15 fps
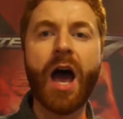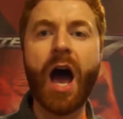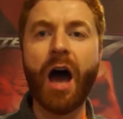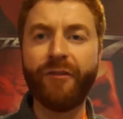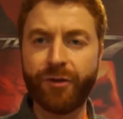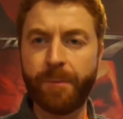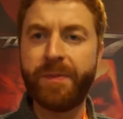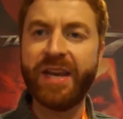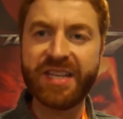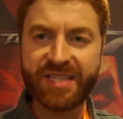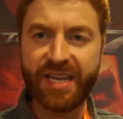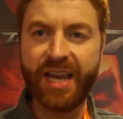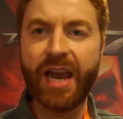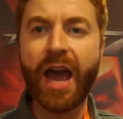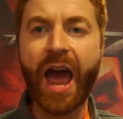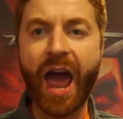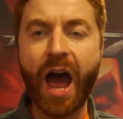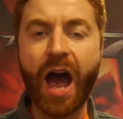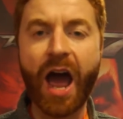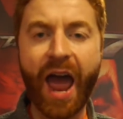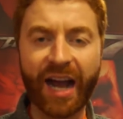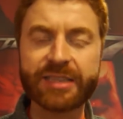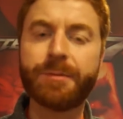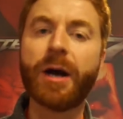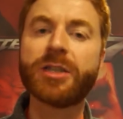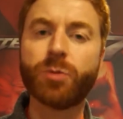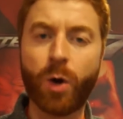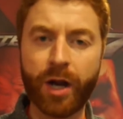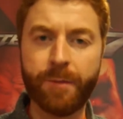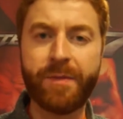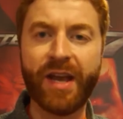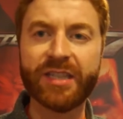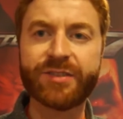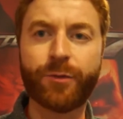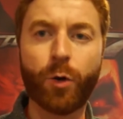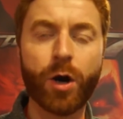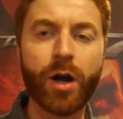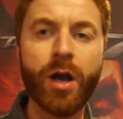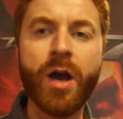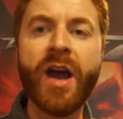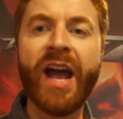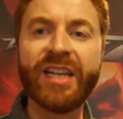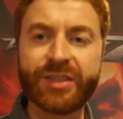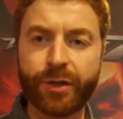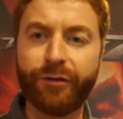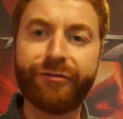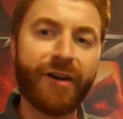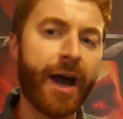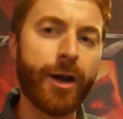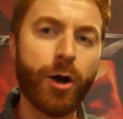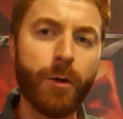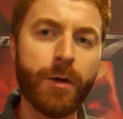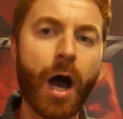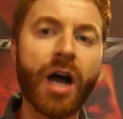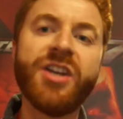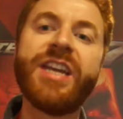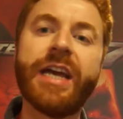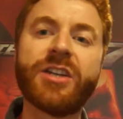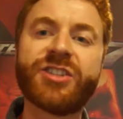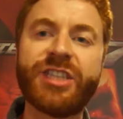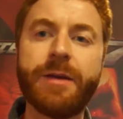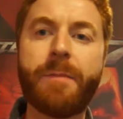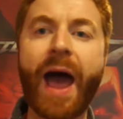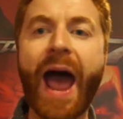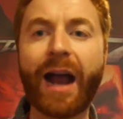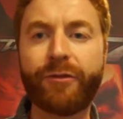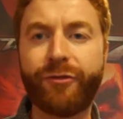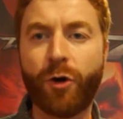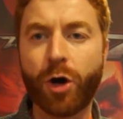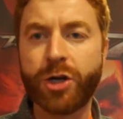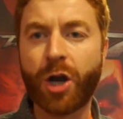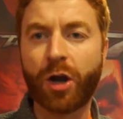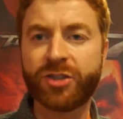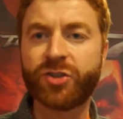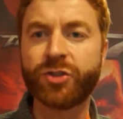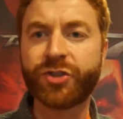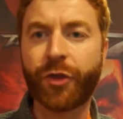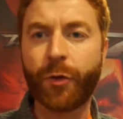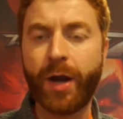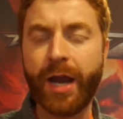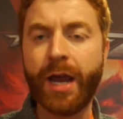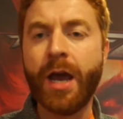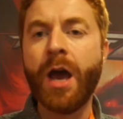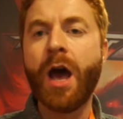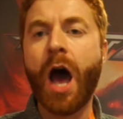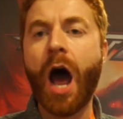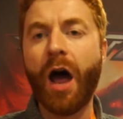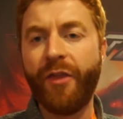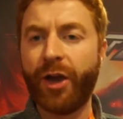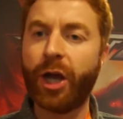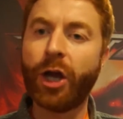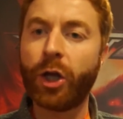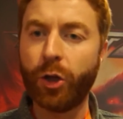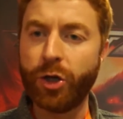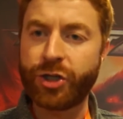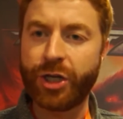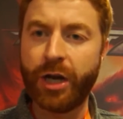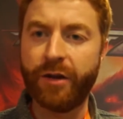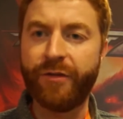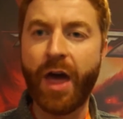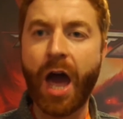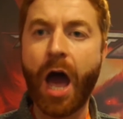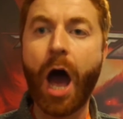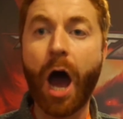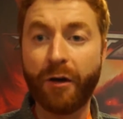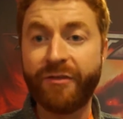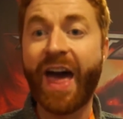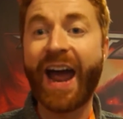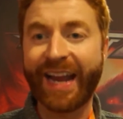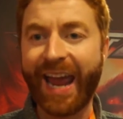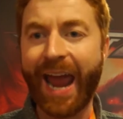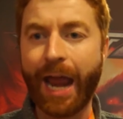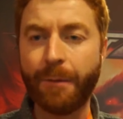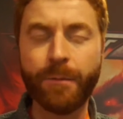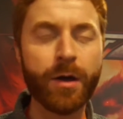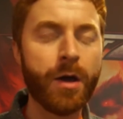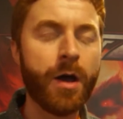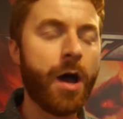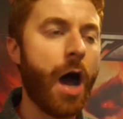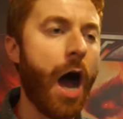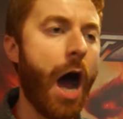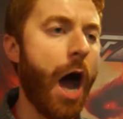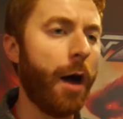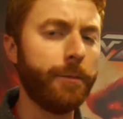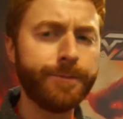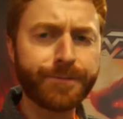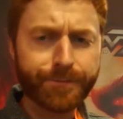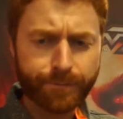uh, for PC, uh, Xbox One, and PS4. It's the final uh, DLC pack for Dark Souls 3, uh, the conclusion of, the, of that game. Um,